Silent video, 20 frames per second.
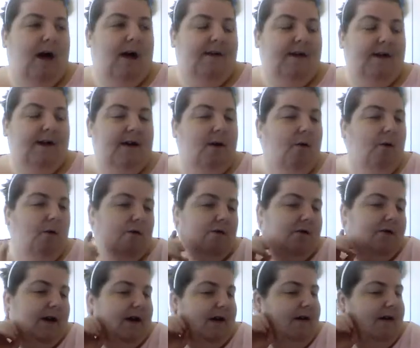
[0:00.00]
I think all
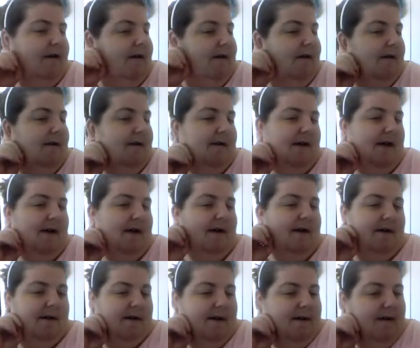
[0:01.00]
the
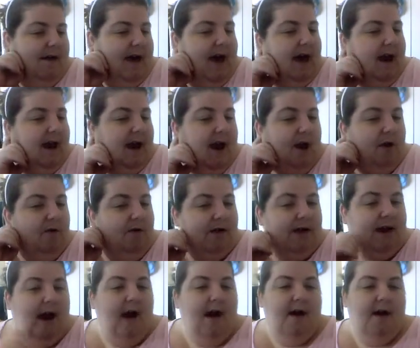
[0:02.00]
in and out the
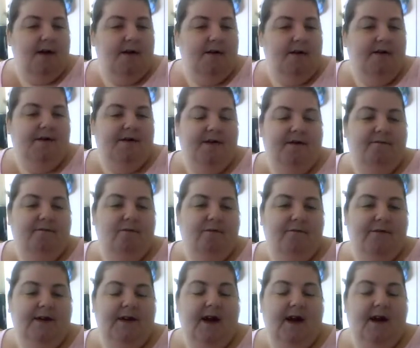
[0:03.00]
car and stuff
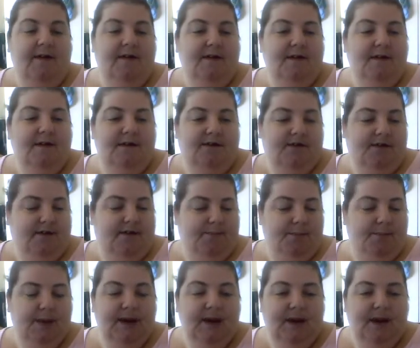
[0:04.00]
over an island is
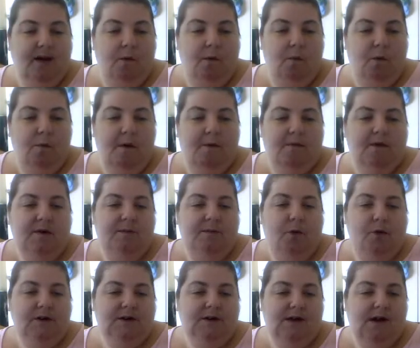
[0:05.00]
just playing up with my wee
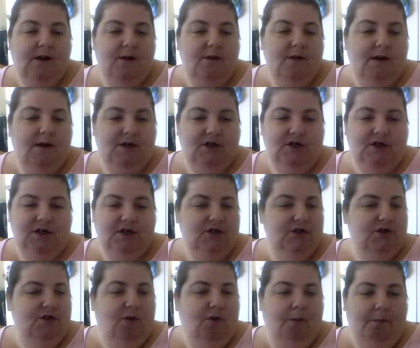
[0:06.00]
body now, and it's just
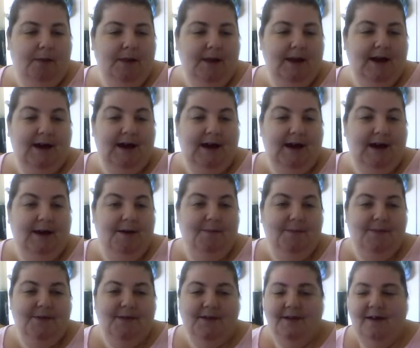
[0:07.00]
not playing
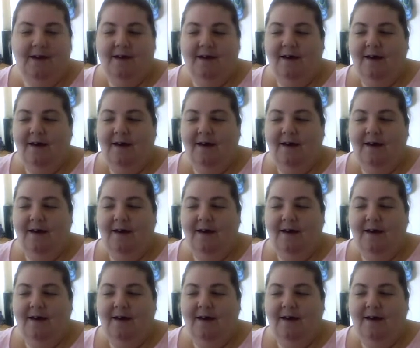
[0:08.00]
games.